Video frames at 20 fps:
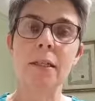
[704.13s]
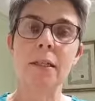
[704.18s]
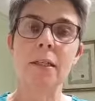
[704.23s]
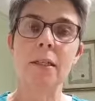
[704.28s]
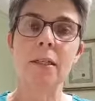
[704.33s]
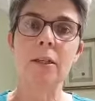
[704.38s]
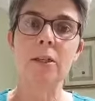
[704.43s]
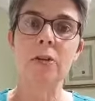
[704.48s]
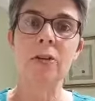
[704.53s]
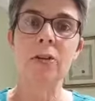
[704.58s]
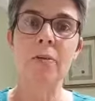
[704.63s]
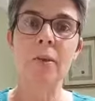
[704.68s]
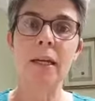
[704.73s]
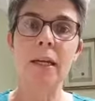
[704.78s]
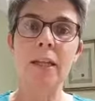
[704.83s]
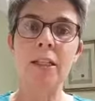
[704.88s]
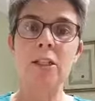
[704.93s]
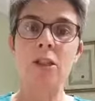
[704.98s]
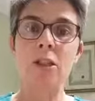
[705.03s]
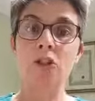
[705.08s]
You know what I mean?
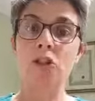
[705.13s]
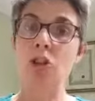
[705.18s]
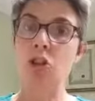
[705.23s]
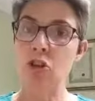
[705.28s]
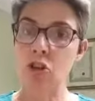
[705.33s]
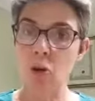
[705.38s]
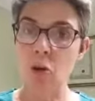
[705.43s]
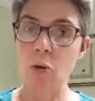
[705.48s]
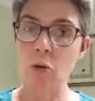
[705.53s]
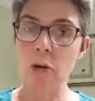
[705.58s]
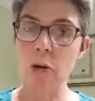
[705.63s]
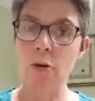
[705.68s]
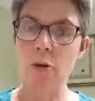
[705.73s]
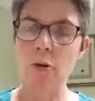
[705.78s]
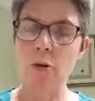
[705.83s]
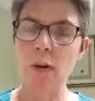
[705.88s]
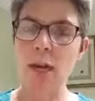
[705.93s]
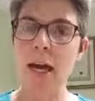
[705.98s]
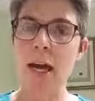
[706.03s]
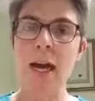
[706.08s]
It's because you know you're
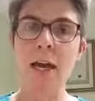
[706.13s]
okay.